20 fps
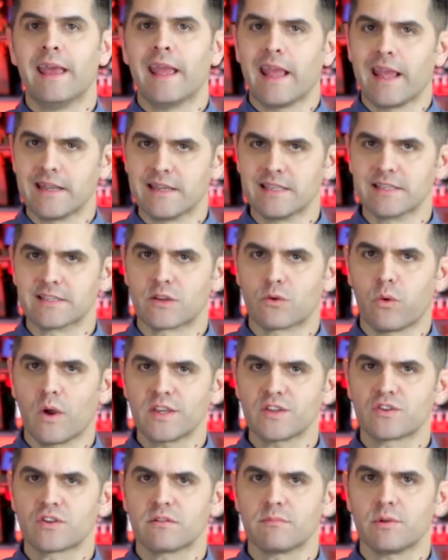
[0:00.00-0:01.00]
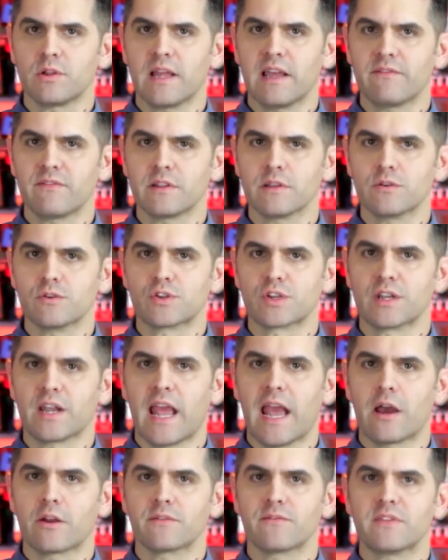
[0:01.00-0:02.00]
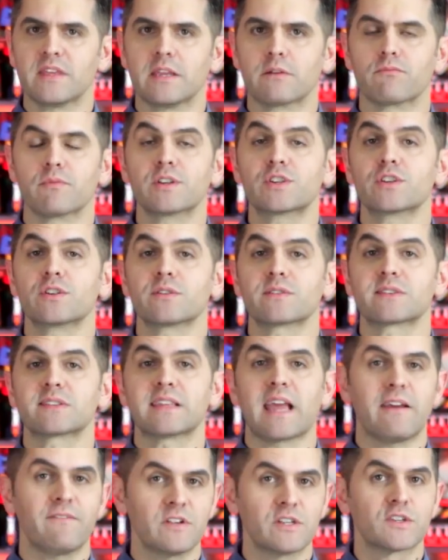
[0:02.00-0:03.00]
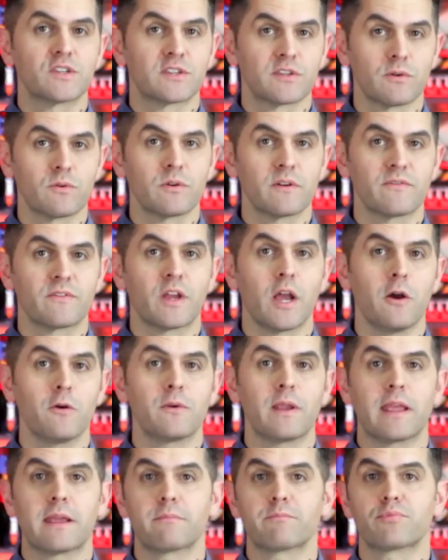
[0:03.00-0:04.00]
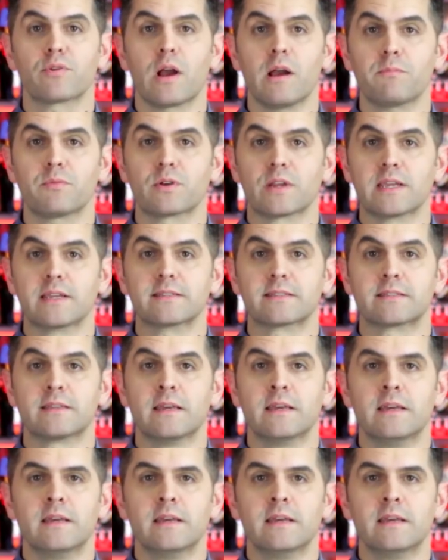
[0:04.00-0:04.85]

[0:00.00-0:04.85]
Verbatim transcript: and his questionable evolution out of the original Savage Sword of Conan properties.